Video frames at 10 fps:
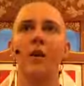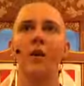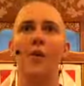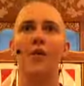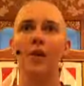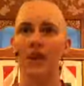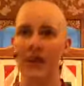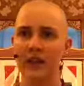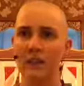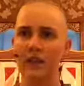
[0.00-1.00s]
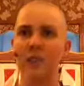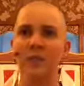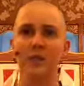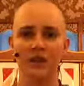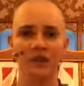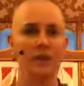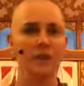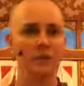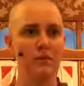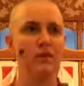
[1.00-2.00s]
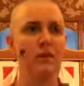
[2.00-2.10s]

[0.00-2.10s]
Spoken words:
we've all had probably some